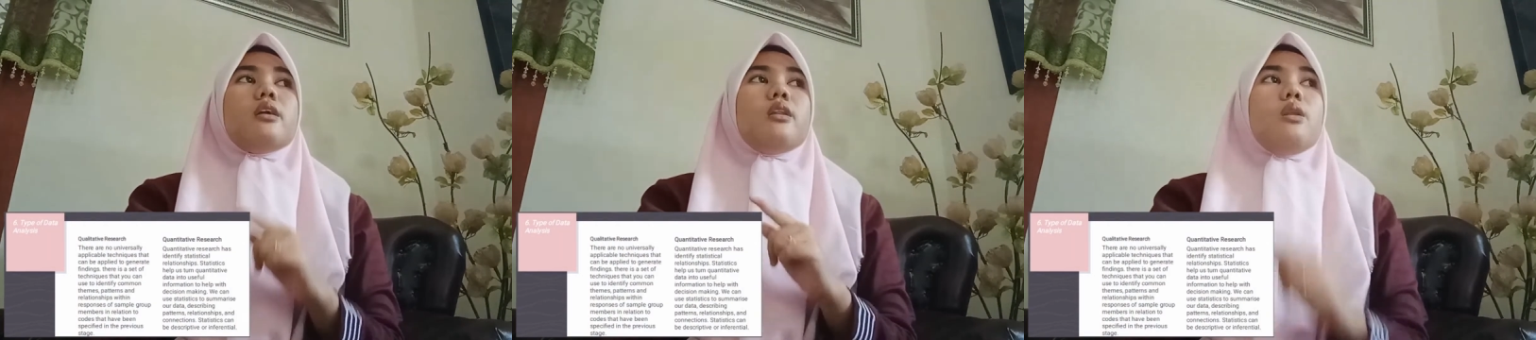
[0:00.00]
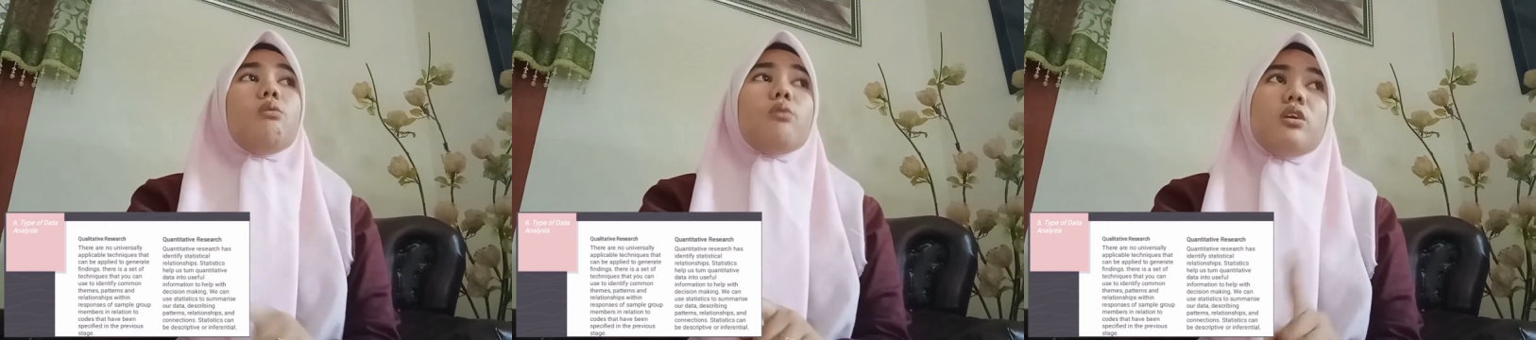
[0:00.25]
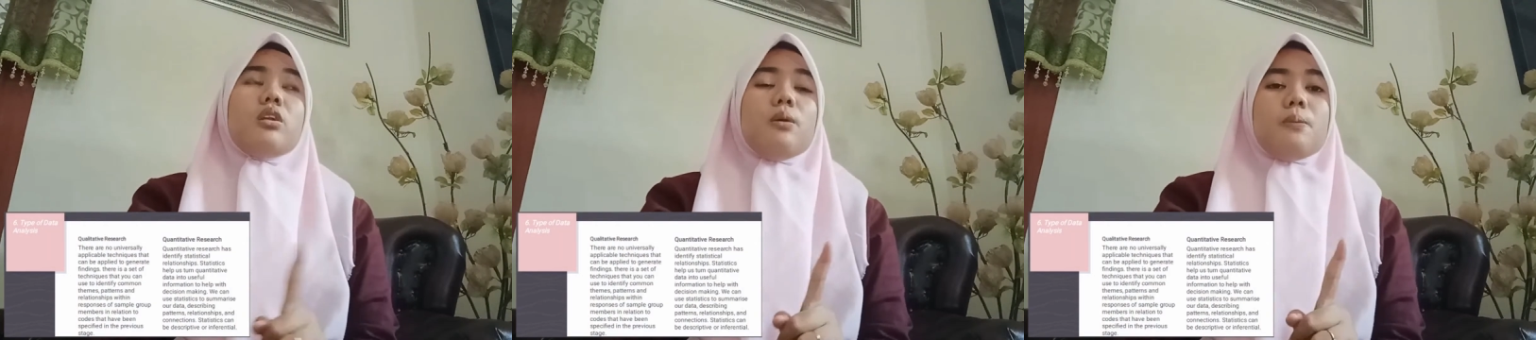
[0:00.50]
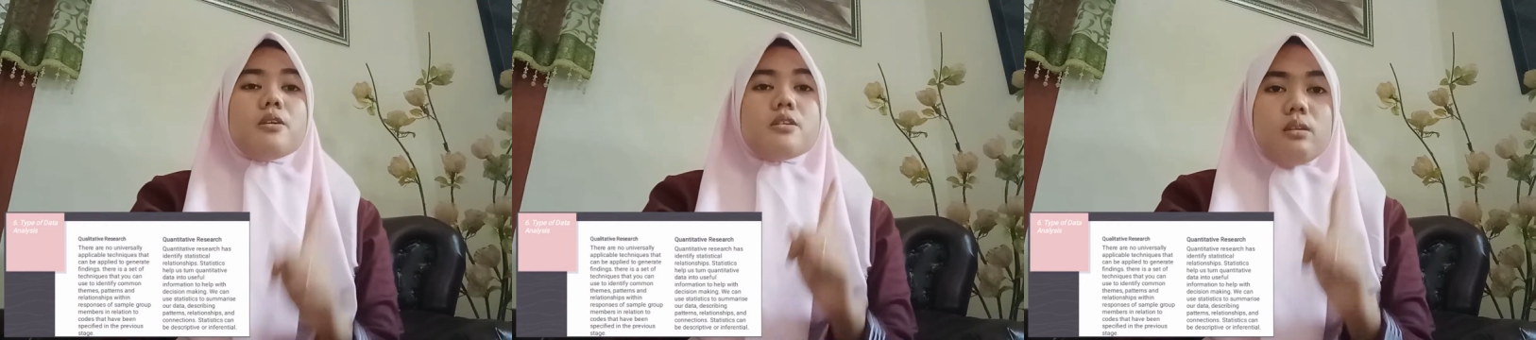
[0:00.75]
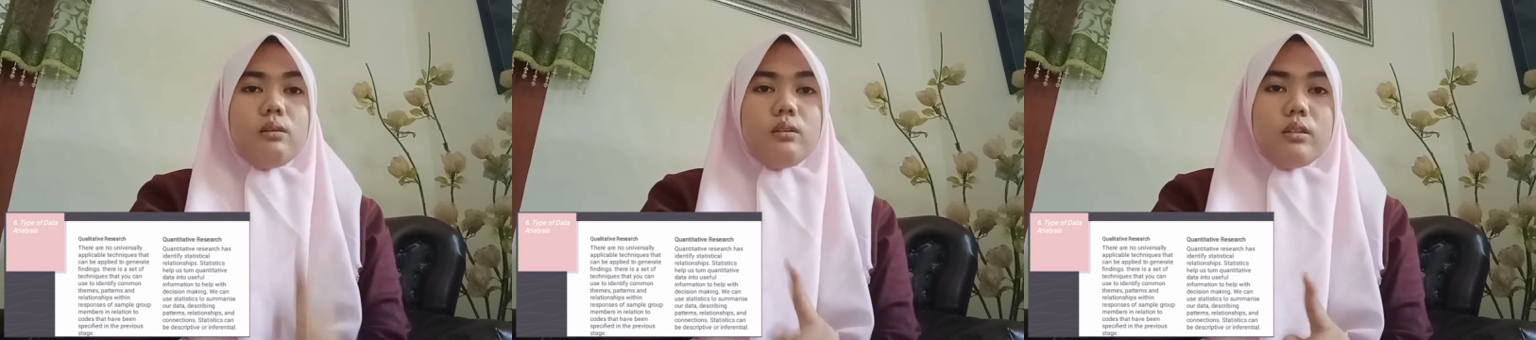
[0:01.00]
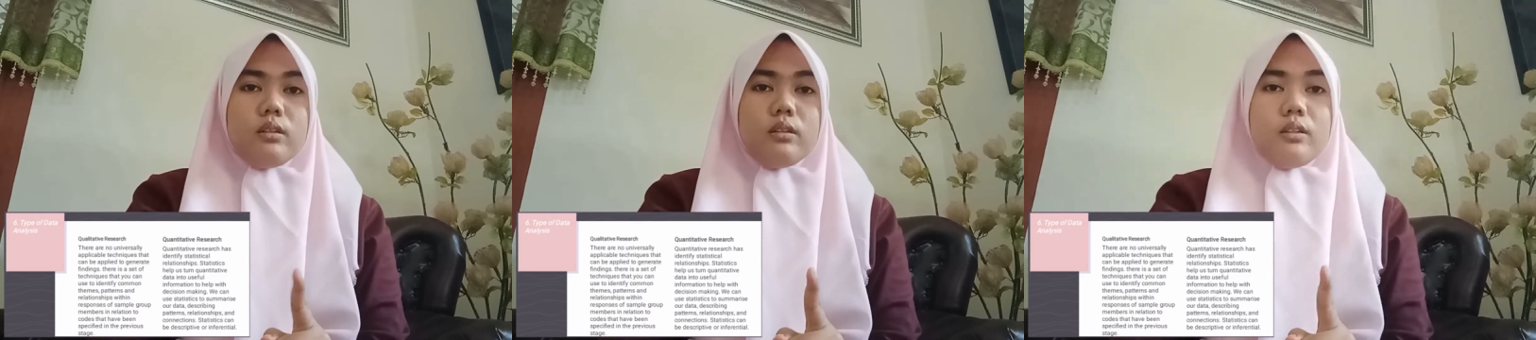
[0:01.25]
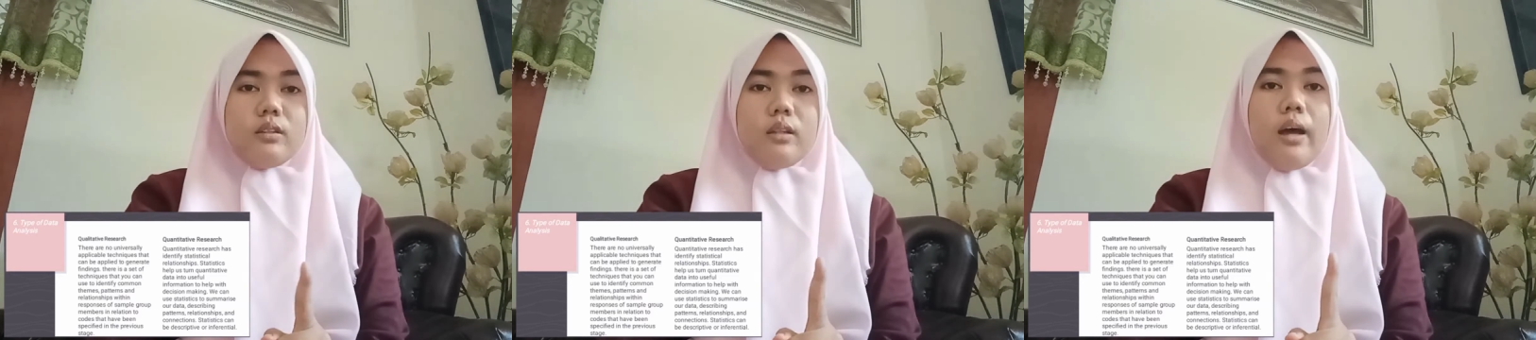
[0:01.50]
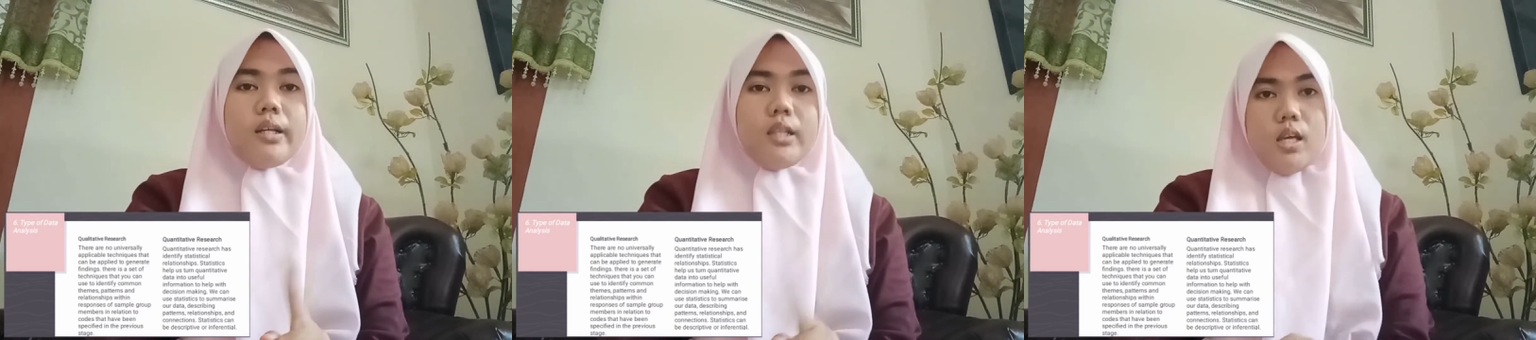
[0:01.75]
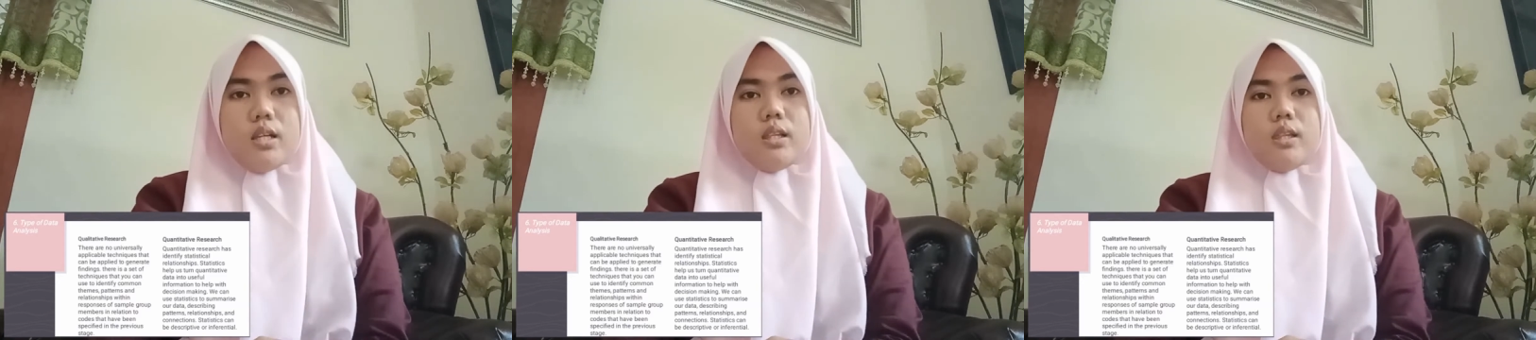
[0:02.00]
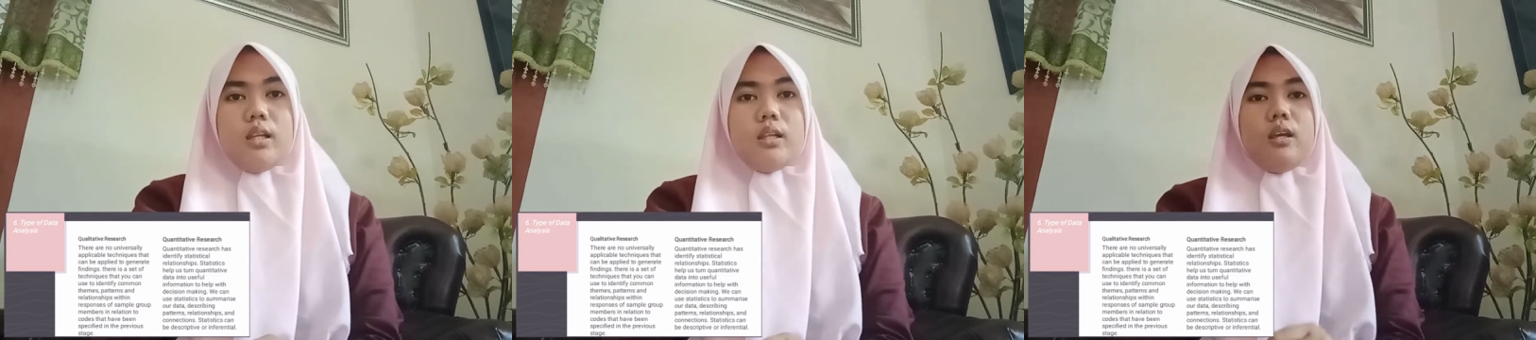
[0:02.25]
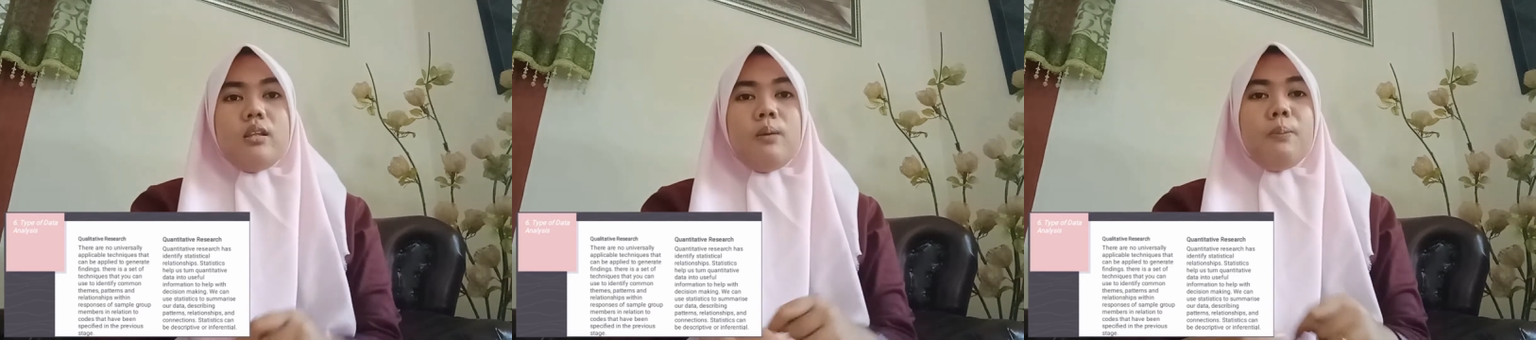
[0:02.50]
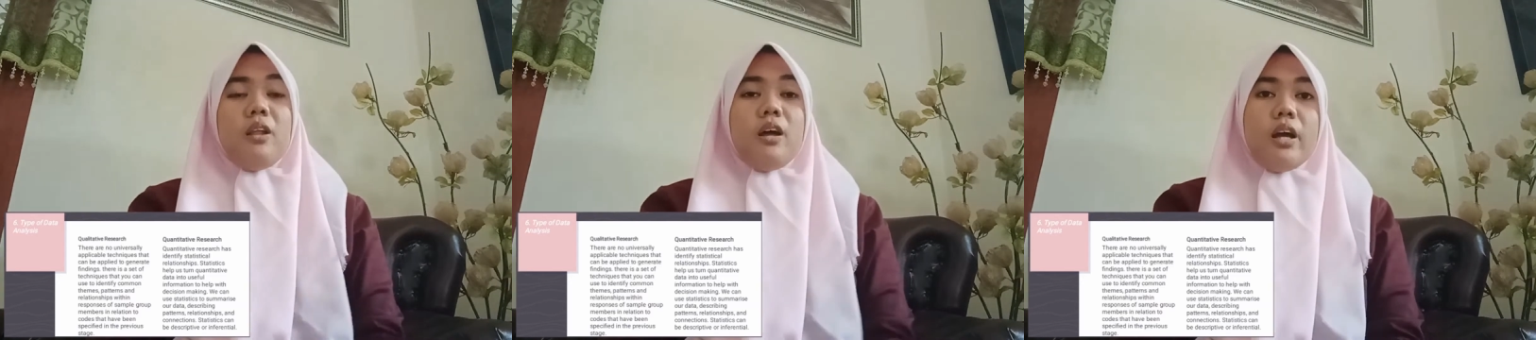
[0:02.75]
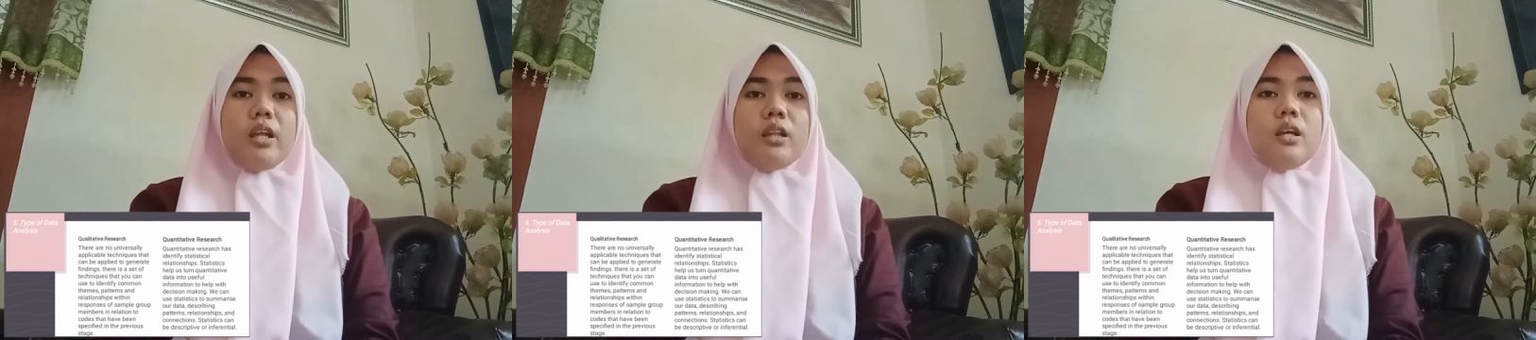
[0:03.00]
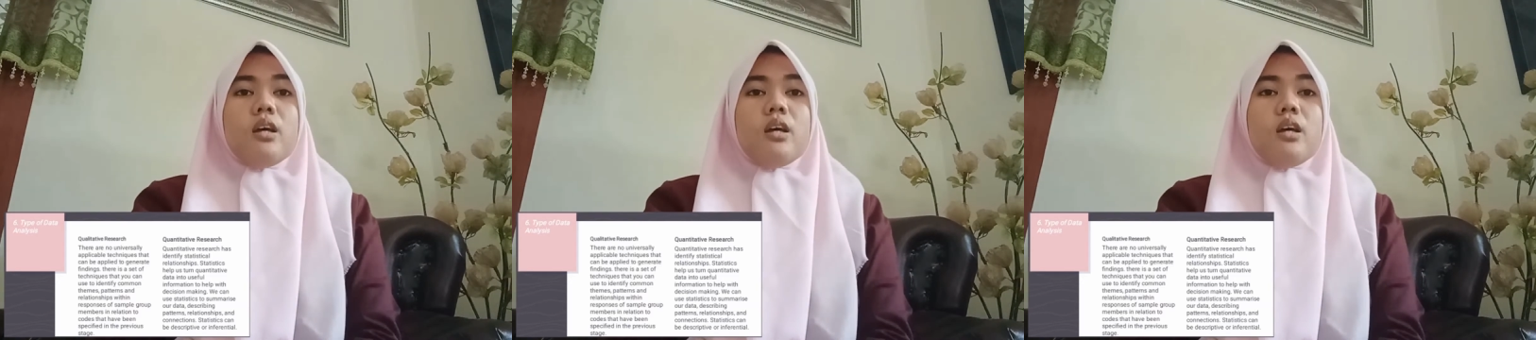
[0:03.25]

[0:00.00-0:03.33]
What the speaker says: no universal technique that can apply